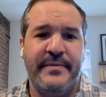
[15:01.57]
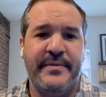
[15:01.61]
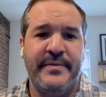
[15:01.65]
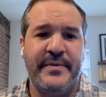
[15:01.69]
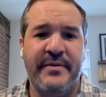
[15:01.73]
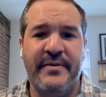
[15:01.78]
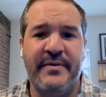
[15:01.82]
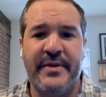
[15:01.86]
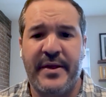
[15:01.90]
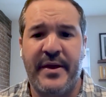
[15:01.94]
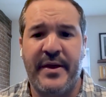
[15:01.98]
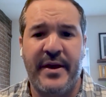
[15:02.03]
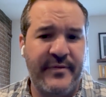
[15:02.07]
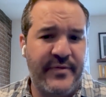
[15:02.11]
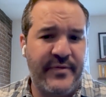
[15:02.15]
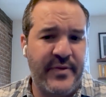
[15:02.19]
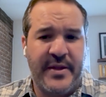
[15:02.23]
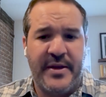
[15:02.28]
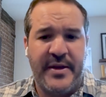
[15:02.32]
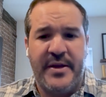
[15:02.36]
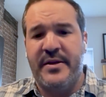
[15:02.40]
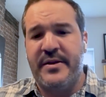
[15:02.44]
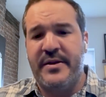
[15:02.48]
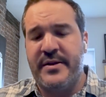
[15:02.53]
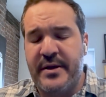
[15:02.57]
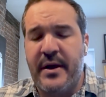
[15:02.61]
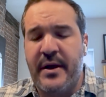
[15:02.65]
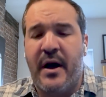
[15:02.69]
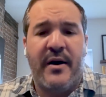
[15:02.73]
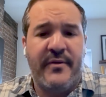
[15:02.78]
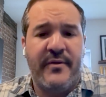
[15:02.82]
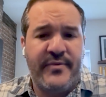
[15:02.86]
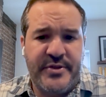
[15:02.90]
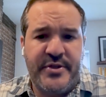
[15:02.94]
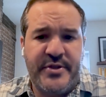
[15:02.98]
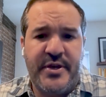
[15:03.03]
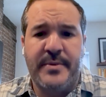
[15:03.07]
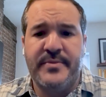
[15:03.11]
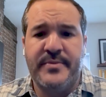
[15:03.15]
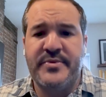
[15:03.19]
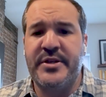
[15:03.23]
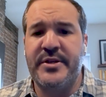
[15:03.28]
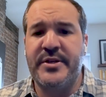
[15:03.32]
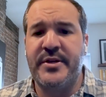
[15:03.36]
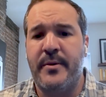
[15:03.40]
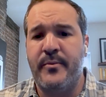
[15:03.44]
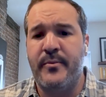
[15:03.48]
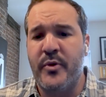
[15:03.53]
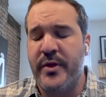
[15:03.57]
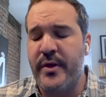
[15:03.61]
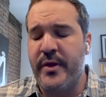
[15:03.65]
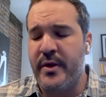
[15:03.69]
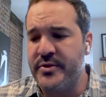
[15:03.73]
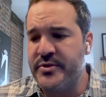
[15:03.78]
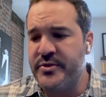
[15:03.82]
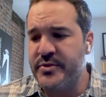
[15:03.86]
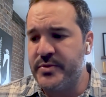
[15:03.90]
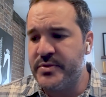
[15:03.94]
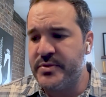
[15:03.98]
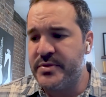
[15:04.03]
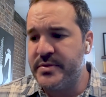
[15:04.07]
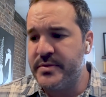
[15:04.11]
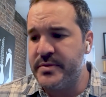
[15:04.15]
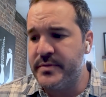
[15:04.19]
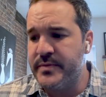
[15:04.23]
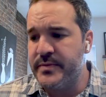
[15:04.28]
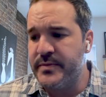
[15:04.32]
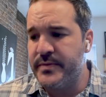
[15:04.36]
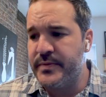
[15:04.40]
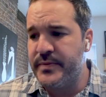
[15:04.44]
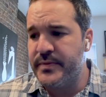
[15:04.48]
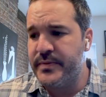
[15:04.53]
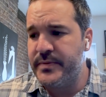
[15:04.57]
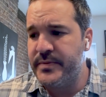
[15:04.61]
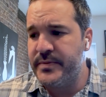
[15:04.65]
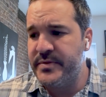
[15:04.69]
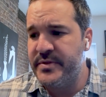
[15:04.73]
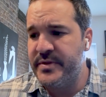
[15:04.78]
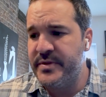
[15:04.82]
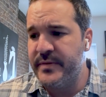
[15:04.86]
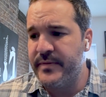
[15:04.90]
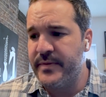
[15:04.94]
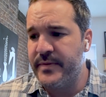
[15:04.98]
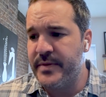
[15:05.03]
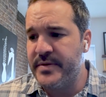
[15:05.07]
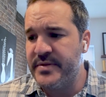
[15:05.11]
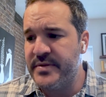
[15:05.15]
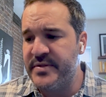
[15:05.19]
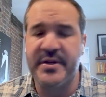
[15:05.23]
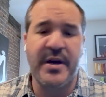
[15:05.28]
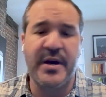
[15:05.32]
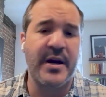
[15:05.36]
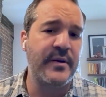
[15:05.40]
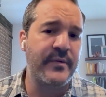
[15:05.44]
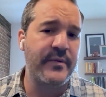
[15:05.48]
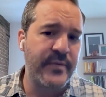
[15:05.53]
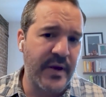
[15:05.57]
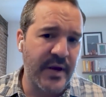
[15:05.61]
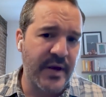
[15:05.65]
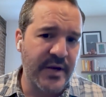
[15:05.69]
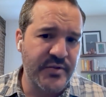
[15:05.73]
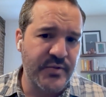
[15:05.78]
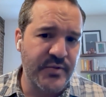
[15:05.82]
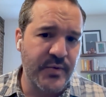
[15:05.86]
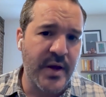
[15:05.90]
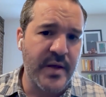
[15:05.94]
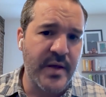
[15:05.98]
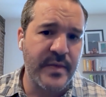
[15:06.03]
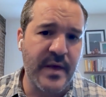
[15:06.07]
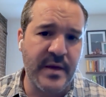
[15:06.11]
living life. And then it oftentimes can come with all sorts of different side effects, right?